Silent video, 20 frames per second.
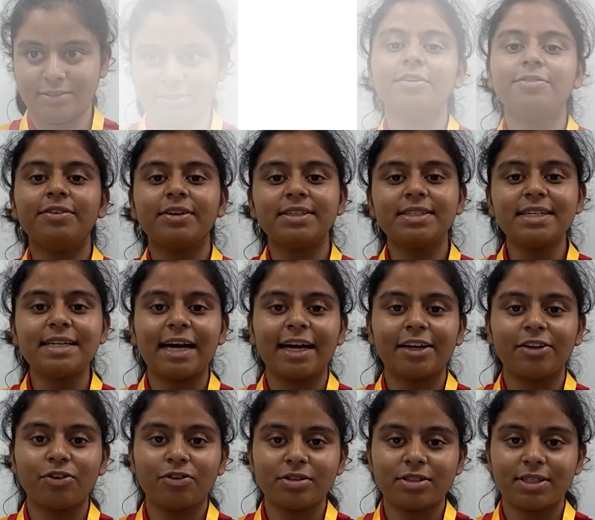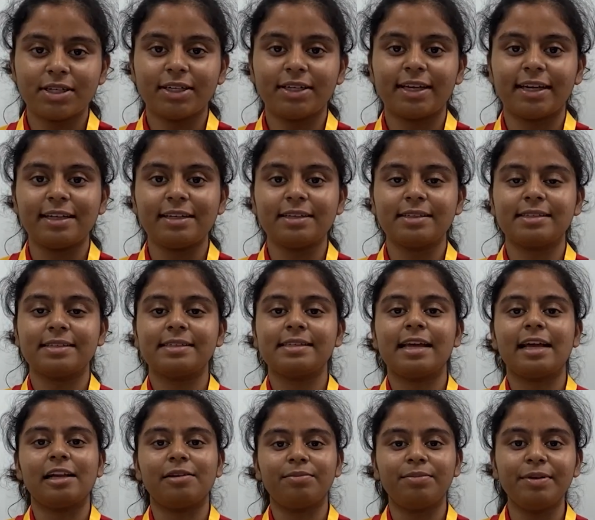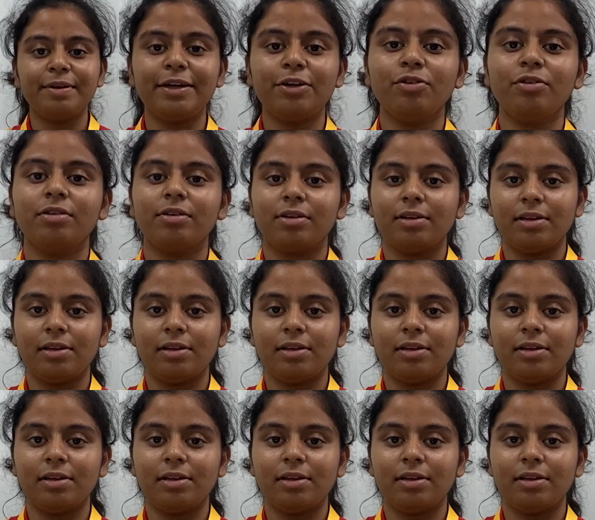The FIITJEE diagnostic tests helped me to